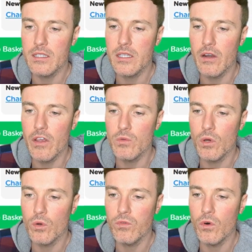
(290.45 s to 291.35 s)
Series
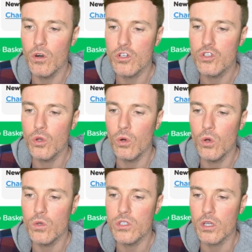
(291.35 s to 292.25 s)
104
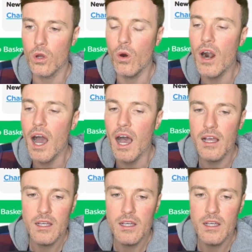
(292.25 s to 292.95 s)
Solo Sakura.